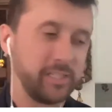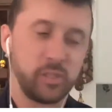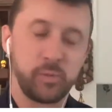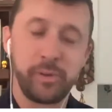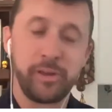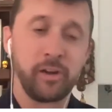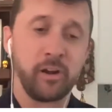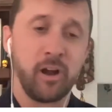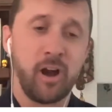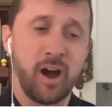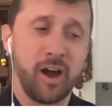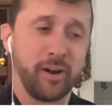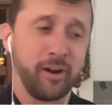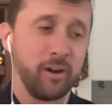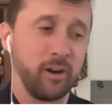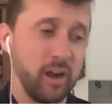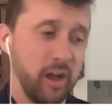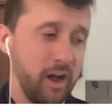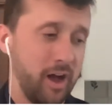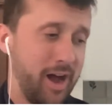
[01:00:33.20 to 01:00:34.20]
it's been an
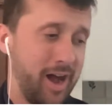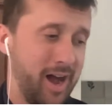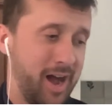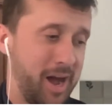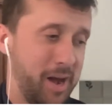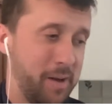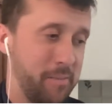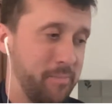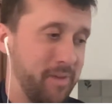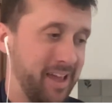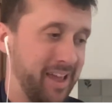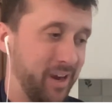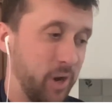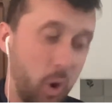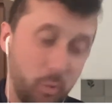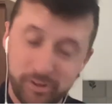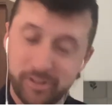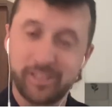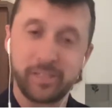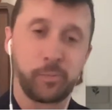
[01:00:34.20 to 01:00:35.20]
honor, and
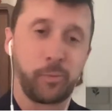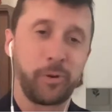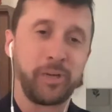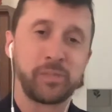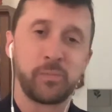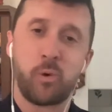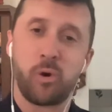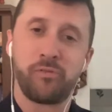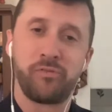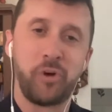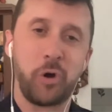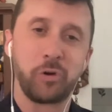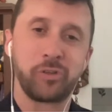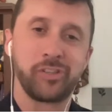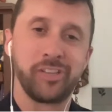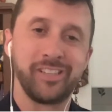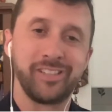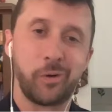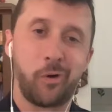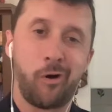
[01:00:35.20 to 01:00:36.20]
hopefully this brings more folks
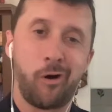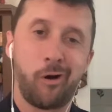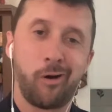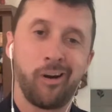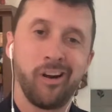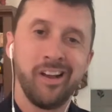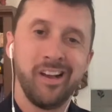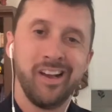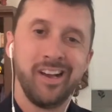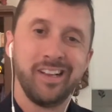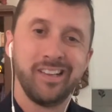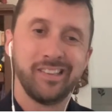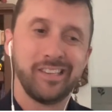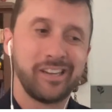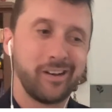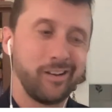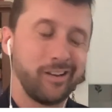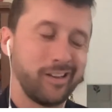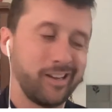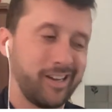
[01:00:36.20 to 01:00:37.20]
into our
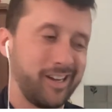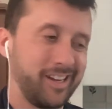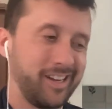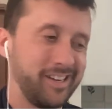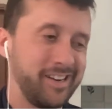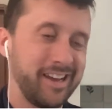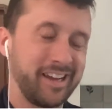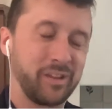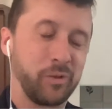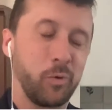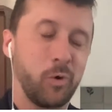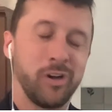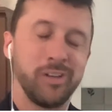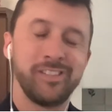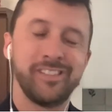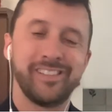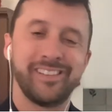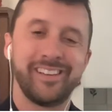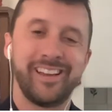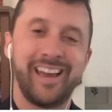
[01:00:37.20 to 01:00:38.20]
little neck of the
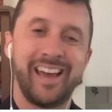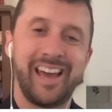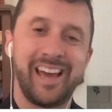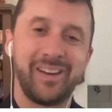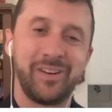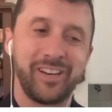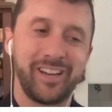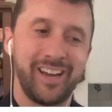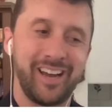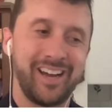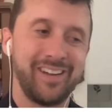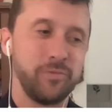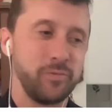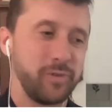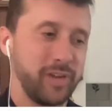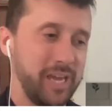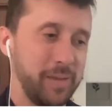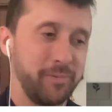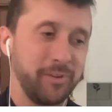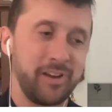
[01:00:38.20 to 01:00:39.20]
woods, and
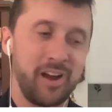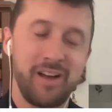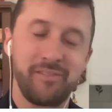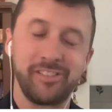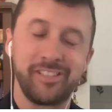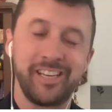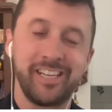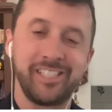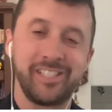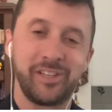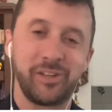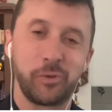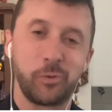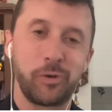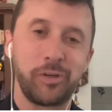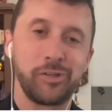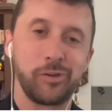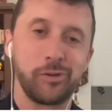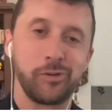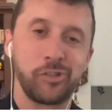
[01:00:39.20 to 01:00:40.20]
keep the conversation and the
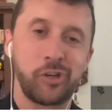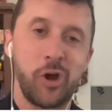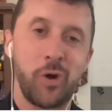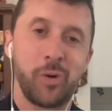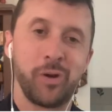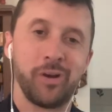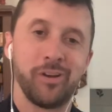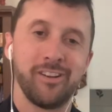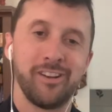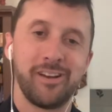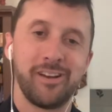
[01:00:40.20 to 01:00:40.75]
research going.